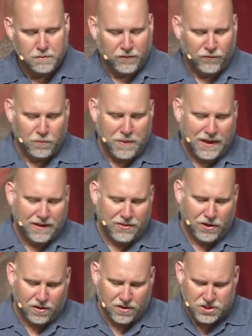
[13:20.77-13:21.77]
But for many,
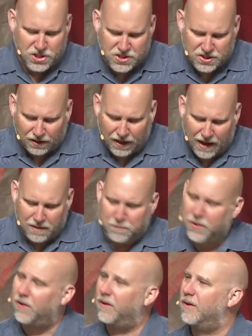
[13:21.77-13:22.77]
there are just a lot of
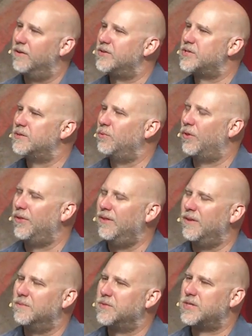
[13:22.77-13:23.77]
barriers
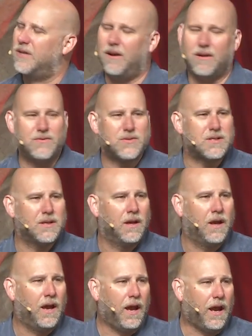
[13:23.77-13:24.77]
within themselves.
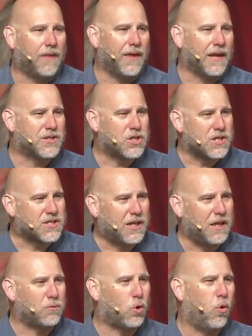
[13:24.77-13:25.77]
And they just
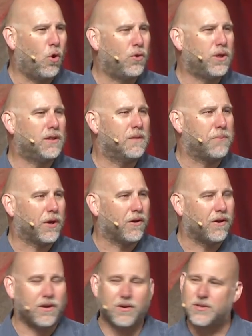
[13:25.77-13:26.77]
keep quoting the
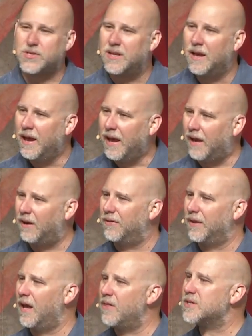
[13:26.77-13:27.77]
barriers. And on
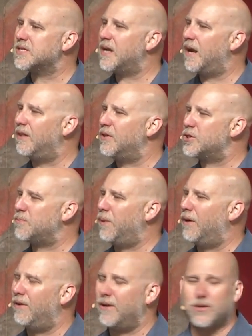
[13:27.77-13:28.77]
the other side of those
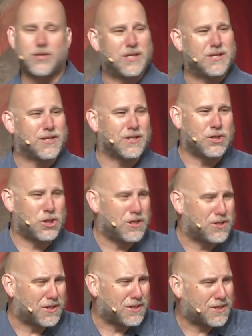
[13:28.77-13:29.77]
barriers is a
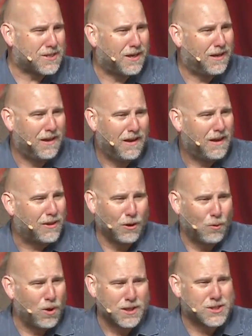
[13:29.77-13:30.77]
Jesus
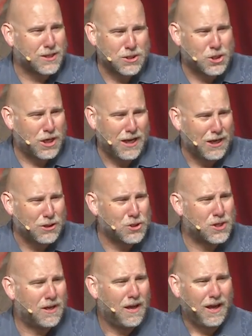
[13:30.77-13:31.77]
that wants to
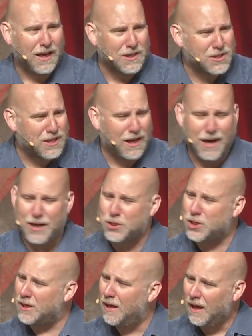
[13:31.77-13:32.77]
change and
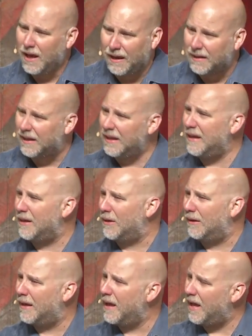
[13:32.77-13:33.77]
touch and
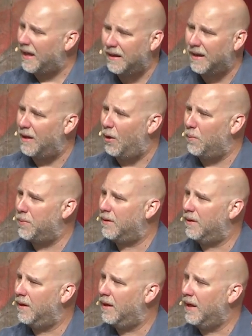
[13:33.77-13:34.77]
heal and help.
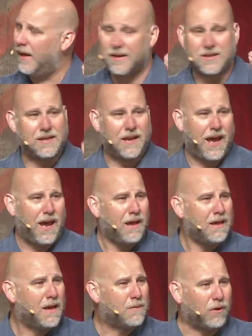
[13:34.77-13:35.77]
And
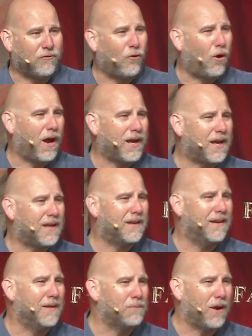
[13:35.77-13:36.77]
today, before I get
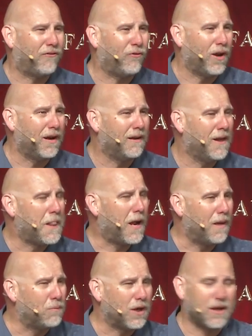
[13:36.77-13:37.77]
done, my friend,
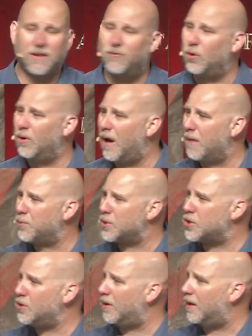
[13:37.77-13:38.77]
I'm going to give you an
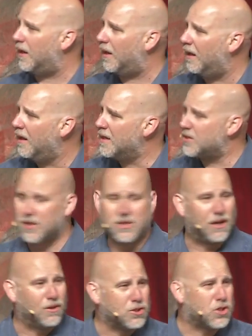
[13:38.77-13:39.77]
opportunity to
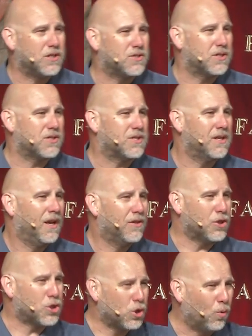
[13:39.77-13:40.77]
tell Jesus
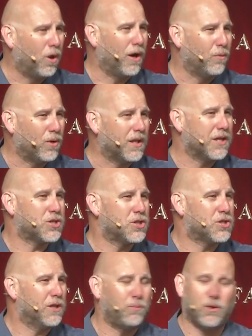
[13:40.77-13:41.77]
that you want a
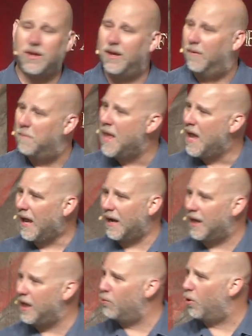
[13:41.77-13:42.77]
relationship with him,
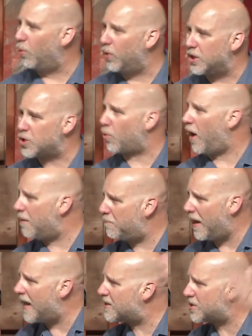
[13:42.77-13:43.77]
and he will reach right
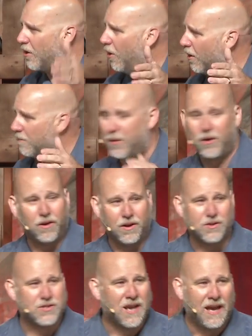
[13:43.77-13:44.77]
past all the
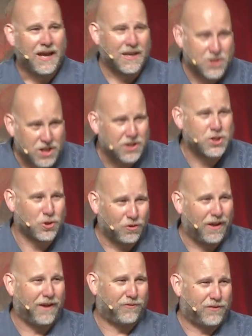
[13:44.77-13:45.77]
barriers and touch your
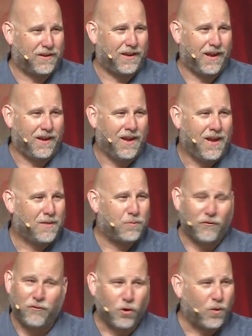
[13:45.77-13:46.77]
life today.
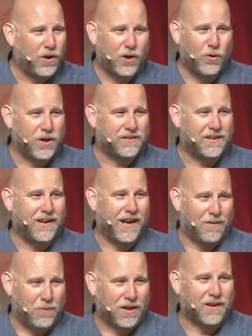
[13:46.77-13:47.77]
Before we quit
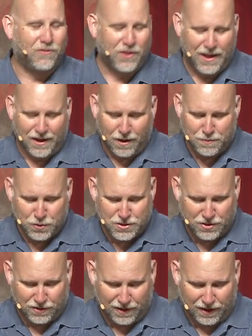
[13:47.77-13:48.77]
today, I'm going to give you that
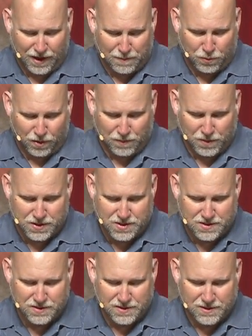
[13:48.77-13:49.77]
opportunity, I
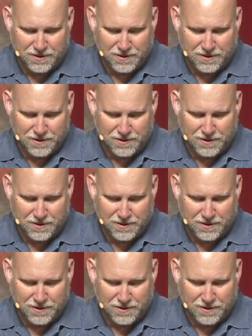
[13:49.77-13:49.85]
promise.